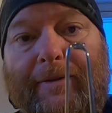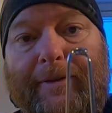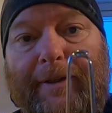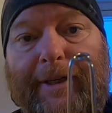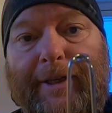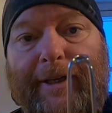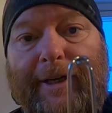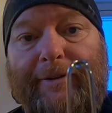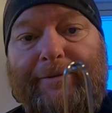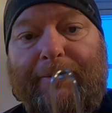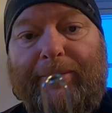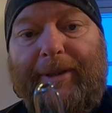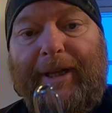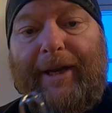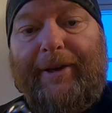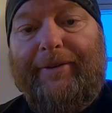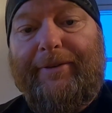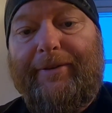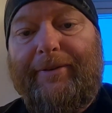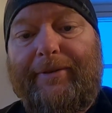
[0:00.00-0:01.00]
So then you're left with
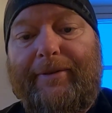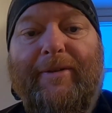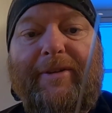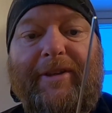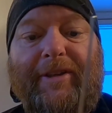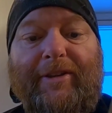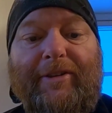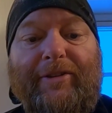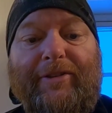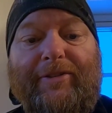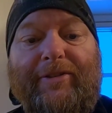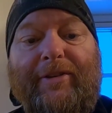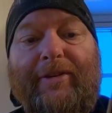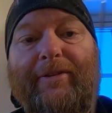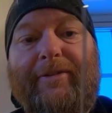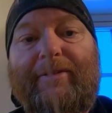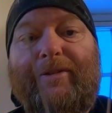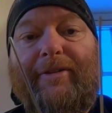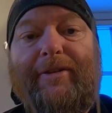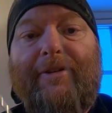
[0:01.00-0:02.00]
that. You can just
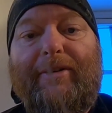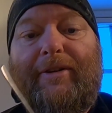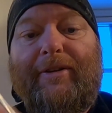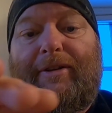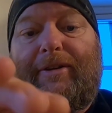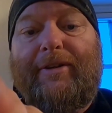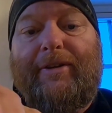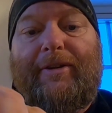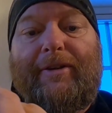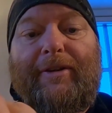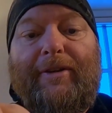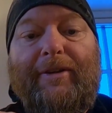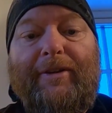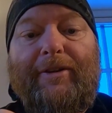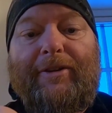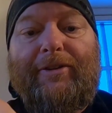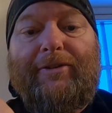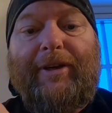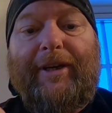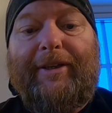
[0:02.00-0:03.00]

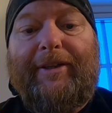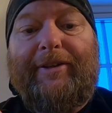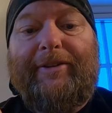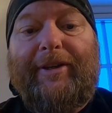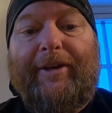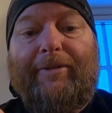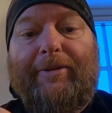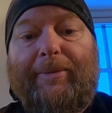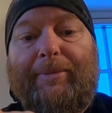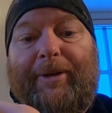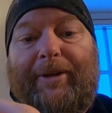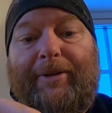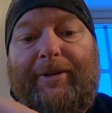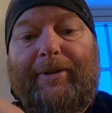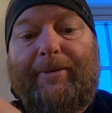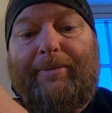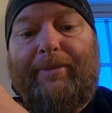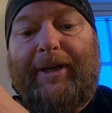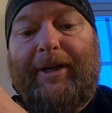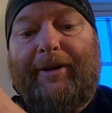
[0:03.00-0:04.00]
straighten these out a bit,
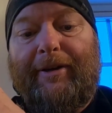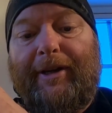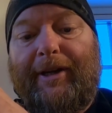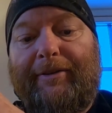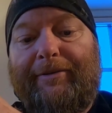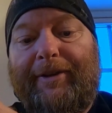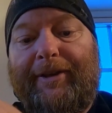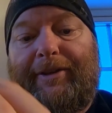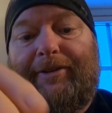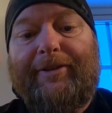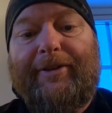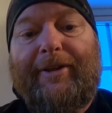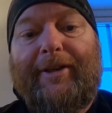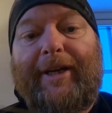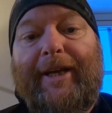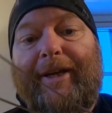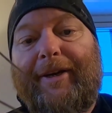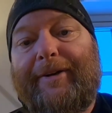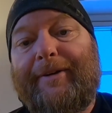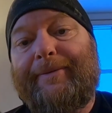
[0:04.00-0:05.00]
make your life easier
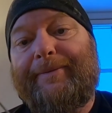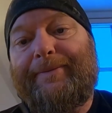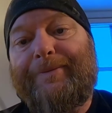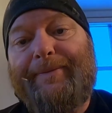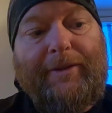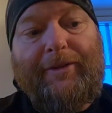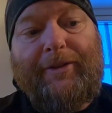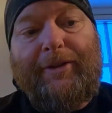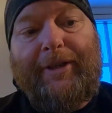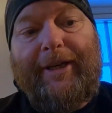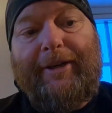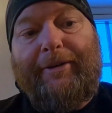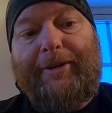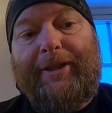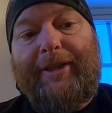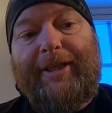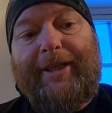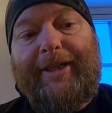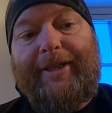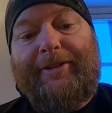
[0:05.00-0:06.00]
later. So now
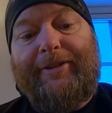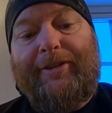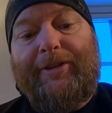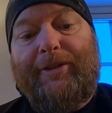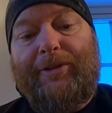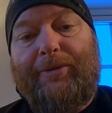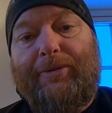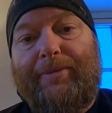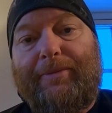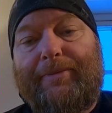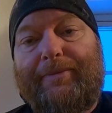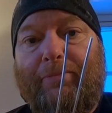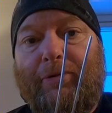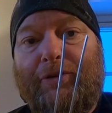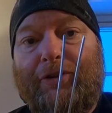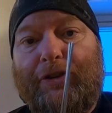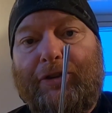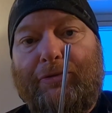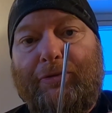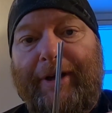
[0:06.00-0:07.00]
you need to
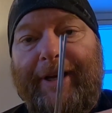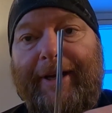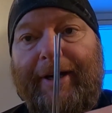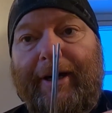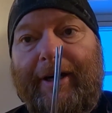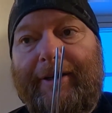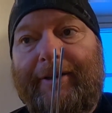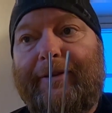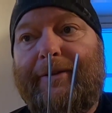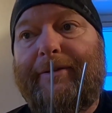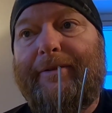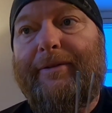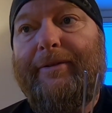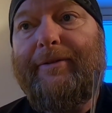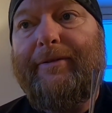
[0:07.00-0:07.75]
put your ring on.